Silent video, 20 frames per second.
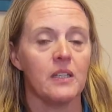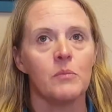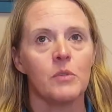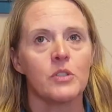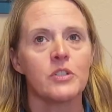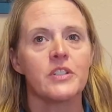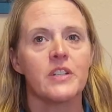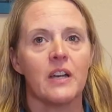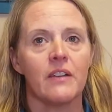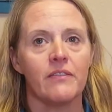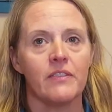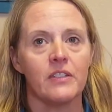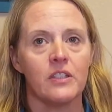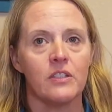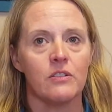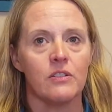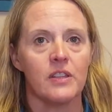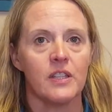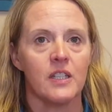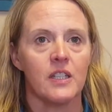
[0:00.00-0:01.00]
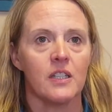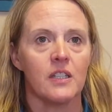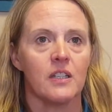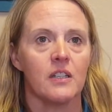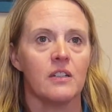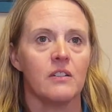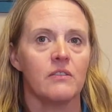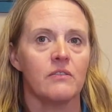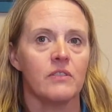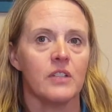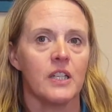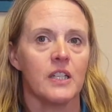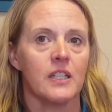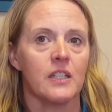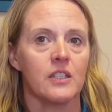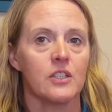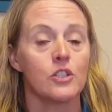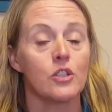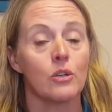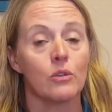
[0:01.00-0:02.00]
Most often you think of like
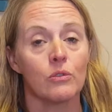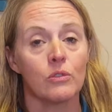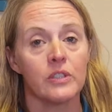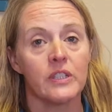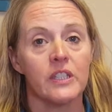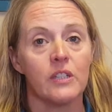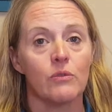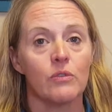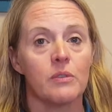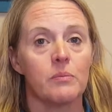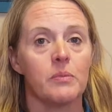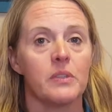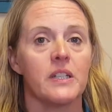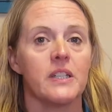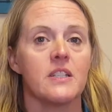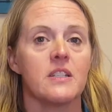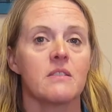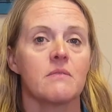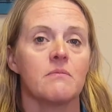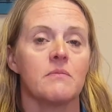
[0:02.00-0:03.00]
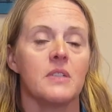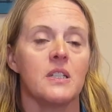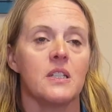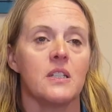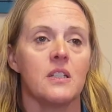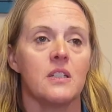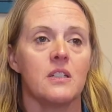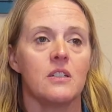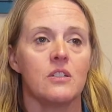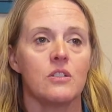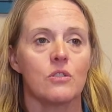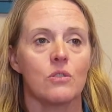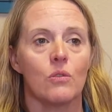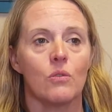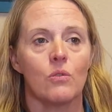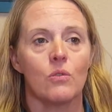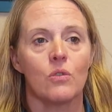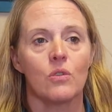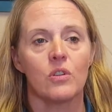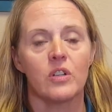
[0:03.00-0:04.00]
a total knee replacement
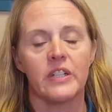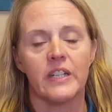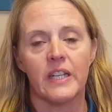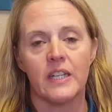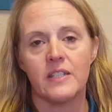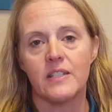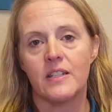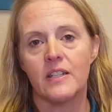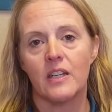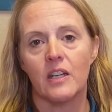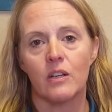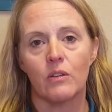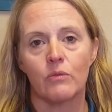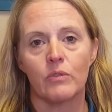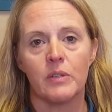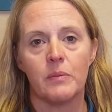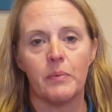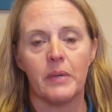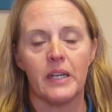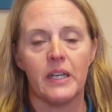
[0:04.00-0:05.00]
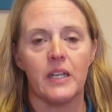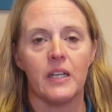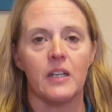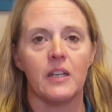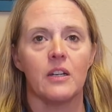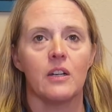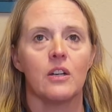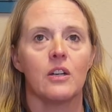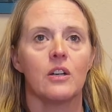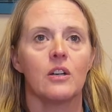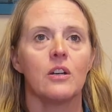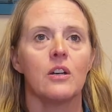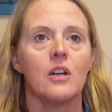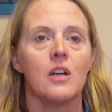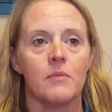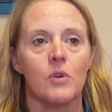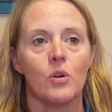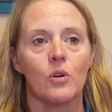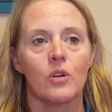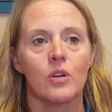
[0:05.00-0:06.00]
or an ACL repair
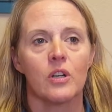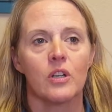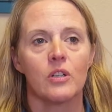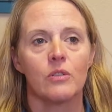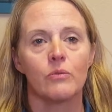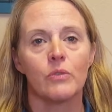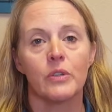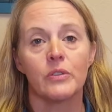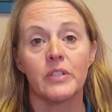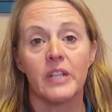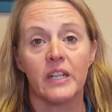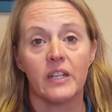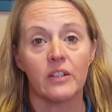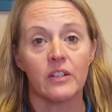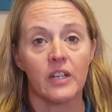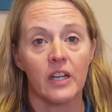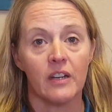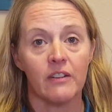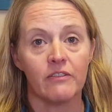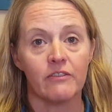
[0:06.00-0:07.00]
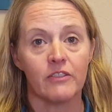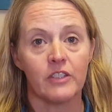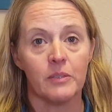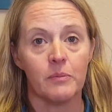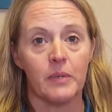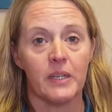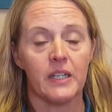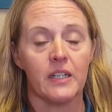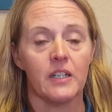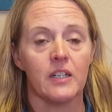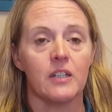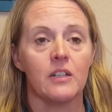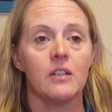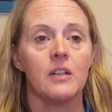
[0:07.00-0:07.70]
or a rotator cuff repair.